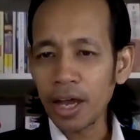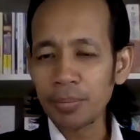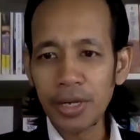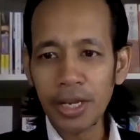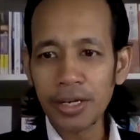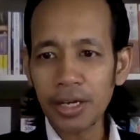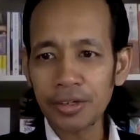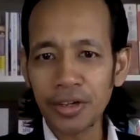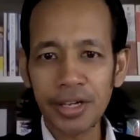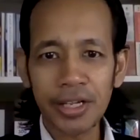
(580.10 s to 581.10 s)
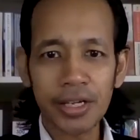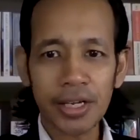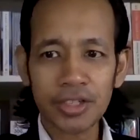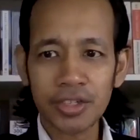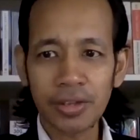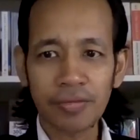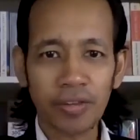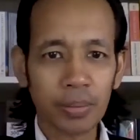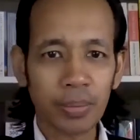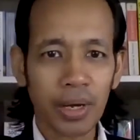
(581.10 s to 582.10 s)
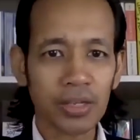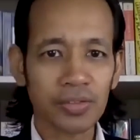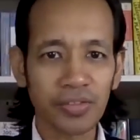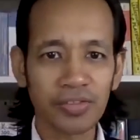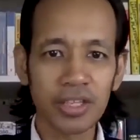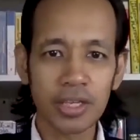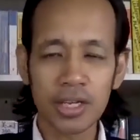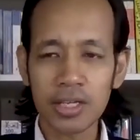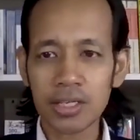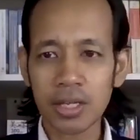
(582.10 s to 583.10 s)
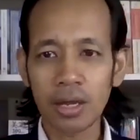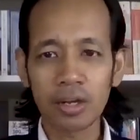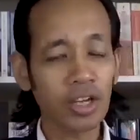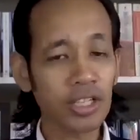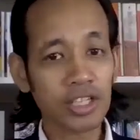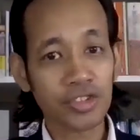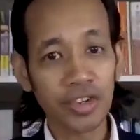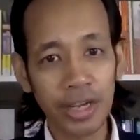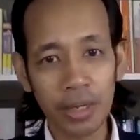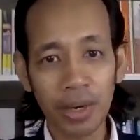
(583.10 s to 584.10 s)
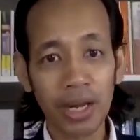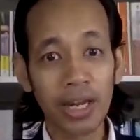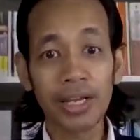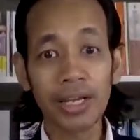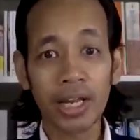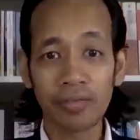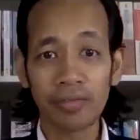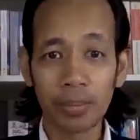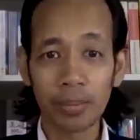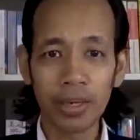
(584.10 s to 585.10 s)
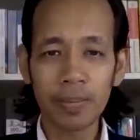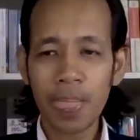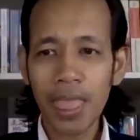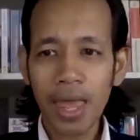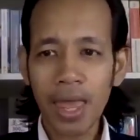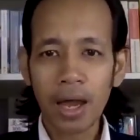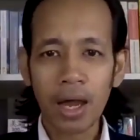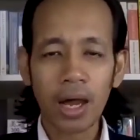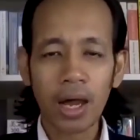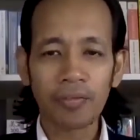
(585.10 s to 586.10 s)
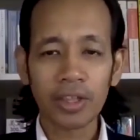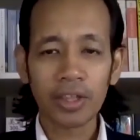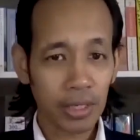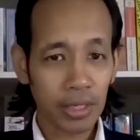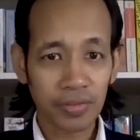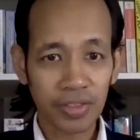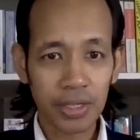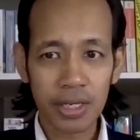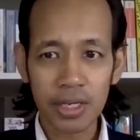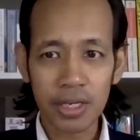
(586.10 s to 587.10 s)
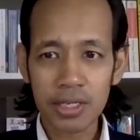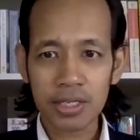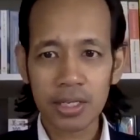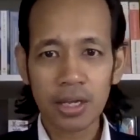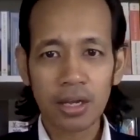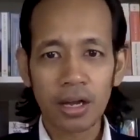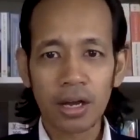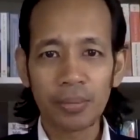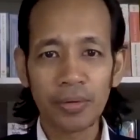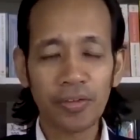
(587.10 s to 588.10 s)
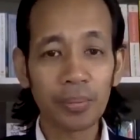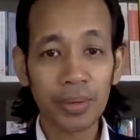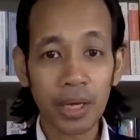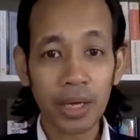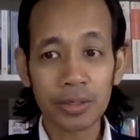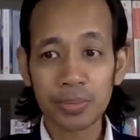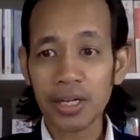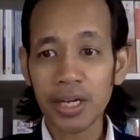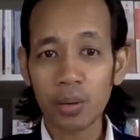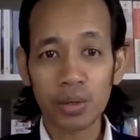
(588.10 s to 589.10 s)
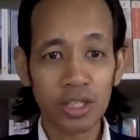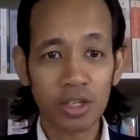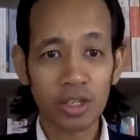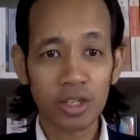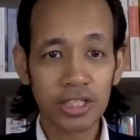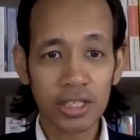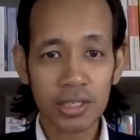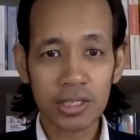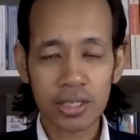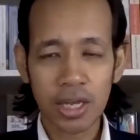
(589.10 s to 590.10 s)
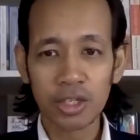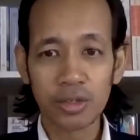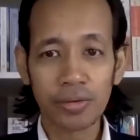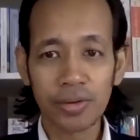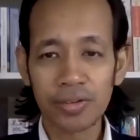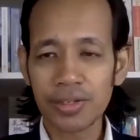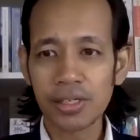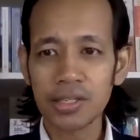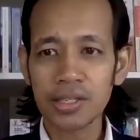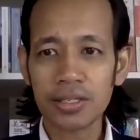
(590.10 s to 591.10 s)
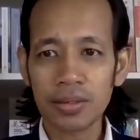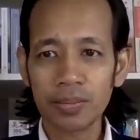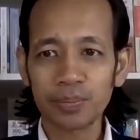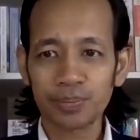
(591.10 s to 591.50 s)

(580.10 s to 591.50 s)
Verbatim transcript: I've been in the training industry for the past 15 years, uh, not just training, but learning and development uh, for the past 15 years uh, before I became a speaker, I was in colleges and universities.